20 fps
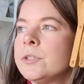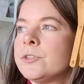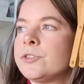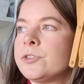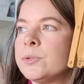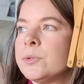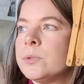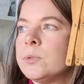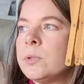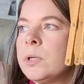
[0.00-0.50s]

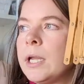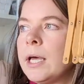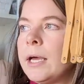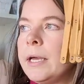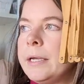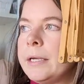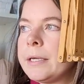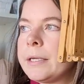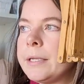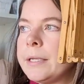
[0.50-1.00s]
to
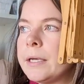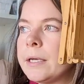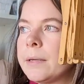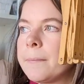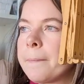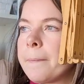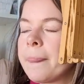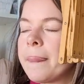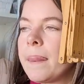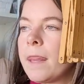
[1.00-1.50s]
like
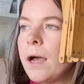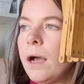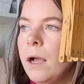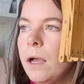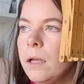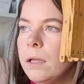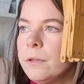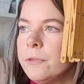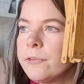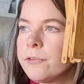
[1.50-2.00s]
the
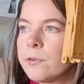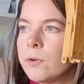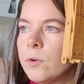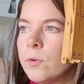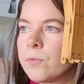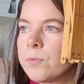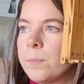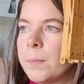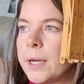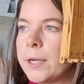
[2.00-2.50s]
aunt
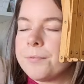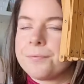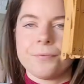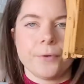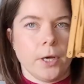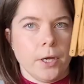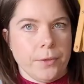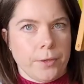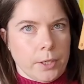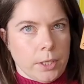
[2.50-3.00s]
of my
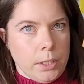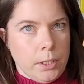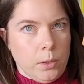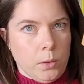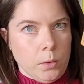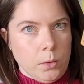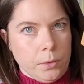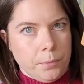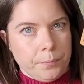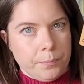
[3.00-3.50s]

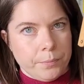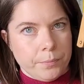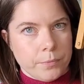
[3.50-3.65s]
father-in-law.